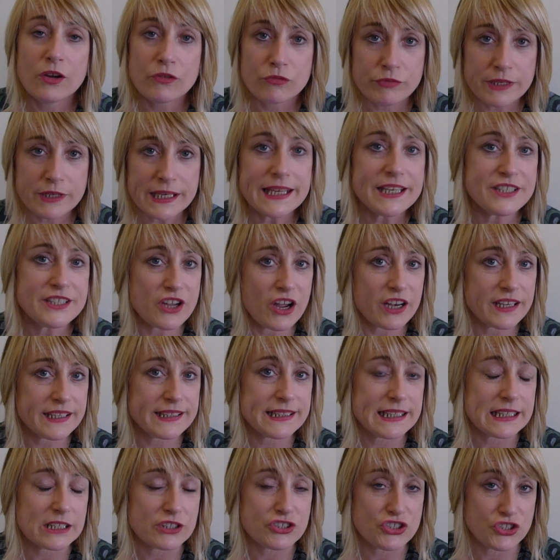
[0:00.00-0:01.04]
really tiny
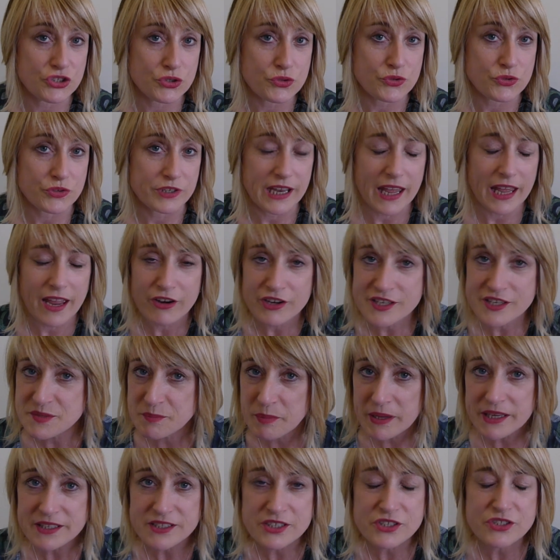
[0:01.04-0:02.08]
little children are
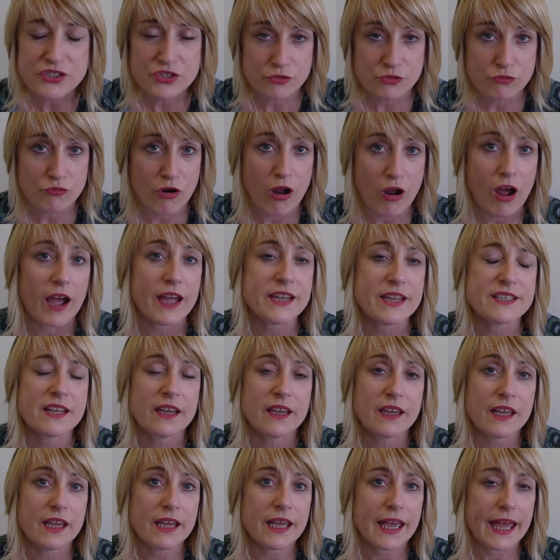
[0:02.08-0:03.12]
expected to write
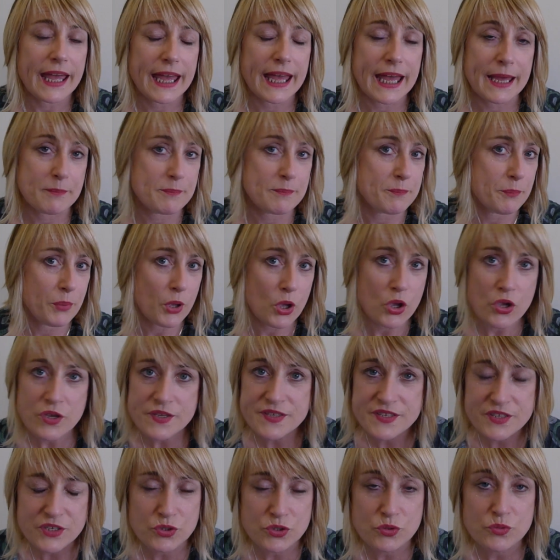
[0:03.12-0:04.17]

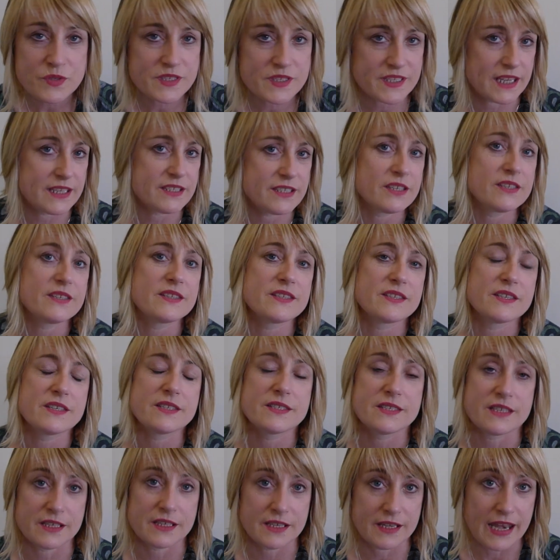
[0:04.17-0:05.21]
personal
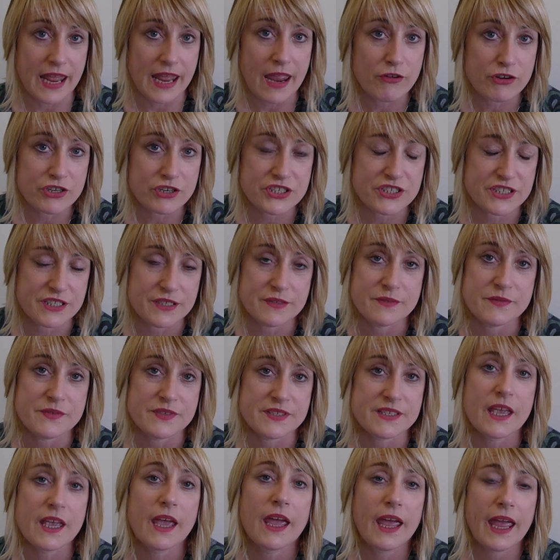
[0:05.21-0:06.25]
sentences and
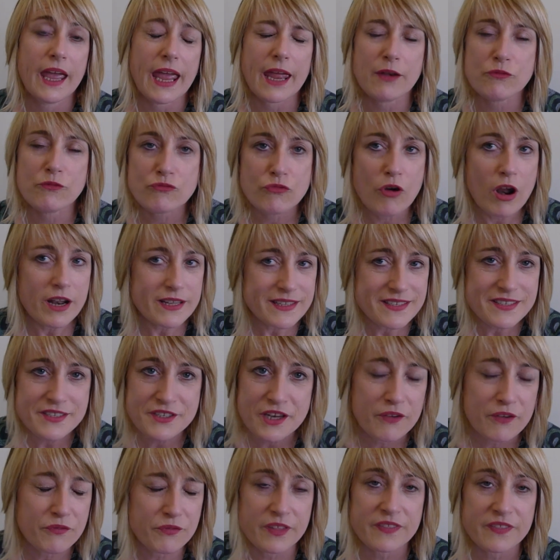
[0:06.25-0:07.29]
narratives, and write
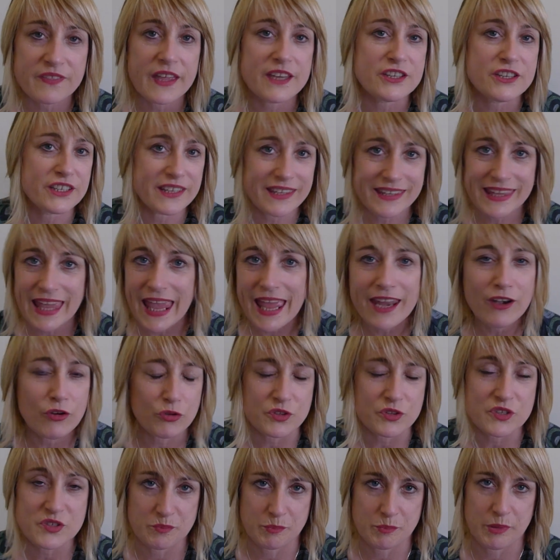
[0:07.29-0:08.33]
stuff that they
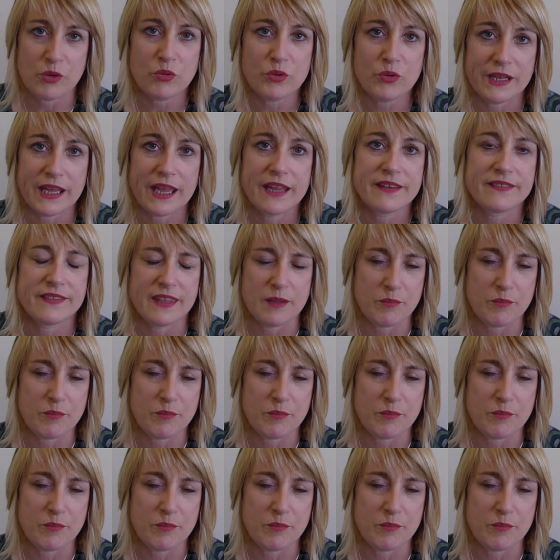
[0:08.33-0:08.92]
cannot spell yet.